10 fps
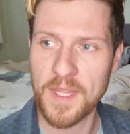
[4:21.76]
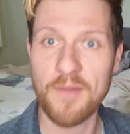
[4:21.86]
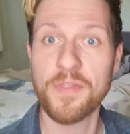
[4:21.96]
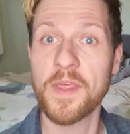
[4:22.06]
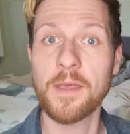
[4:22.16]
The
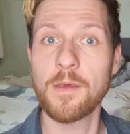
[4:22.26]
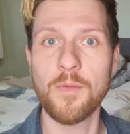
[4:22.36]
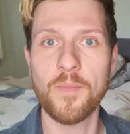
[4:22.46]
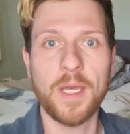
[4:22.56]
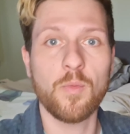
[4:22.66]
other thing
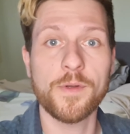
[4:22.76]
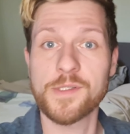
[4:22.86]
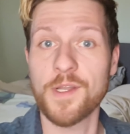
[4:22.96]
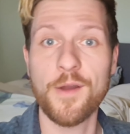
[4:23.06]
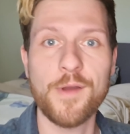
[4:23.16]
you may want
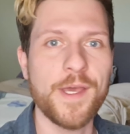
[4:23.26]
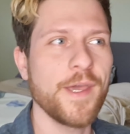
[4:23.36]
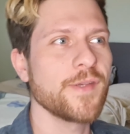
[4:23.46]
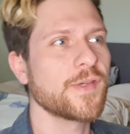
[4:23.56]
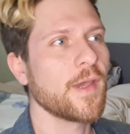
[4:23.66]
to note
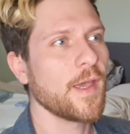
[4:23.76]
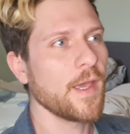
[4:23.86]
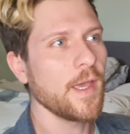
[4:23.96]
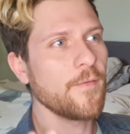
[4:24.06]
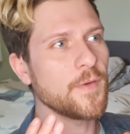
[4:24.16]
is,
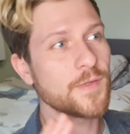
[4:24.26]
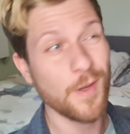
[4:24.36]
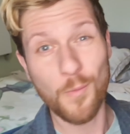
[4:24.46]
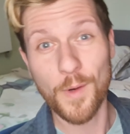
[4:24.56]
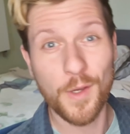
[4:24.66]
if you
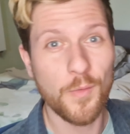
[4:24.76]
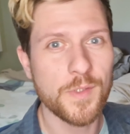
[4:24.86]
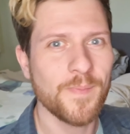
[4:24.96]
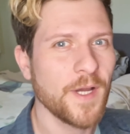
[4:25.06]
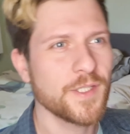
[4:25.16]
don't want to
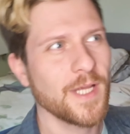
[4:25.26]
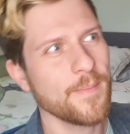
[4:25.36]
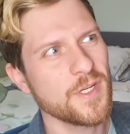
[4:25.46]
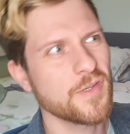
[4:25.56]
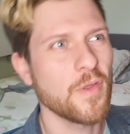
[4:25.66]
cause much
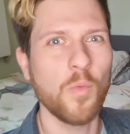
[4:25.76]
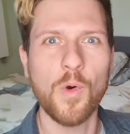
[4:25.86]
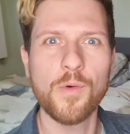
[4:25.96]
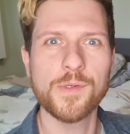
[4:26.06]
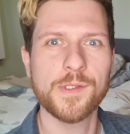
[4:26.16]
damage to the
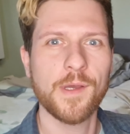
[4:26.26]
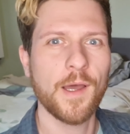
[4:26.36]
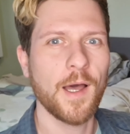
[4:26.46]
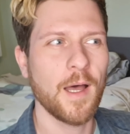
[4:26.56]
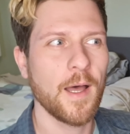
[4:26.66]
walls,
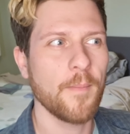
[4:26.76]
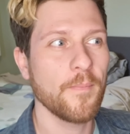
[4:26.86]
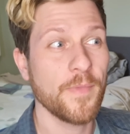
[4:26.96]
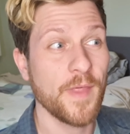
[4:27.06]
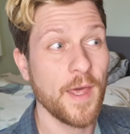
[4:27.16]

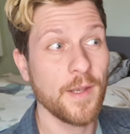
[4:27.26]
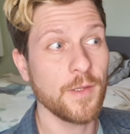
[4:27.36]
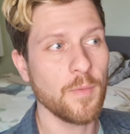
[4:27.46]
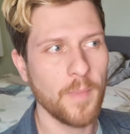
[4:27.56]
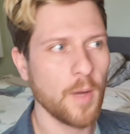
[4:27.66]
then
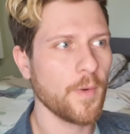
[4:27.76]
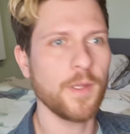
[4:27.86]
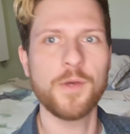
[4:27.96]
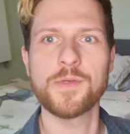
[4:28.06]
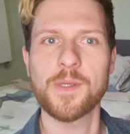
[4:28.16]
you might want to
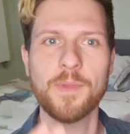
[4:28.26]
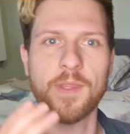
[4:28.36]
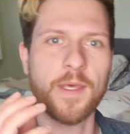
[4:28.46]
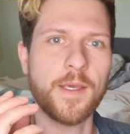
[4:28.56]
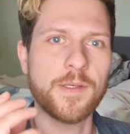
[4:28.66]
use some of
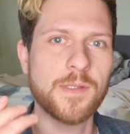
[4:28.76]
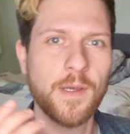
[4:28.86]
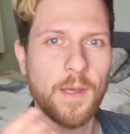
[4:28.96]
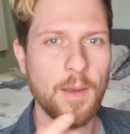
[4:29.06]
these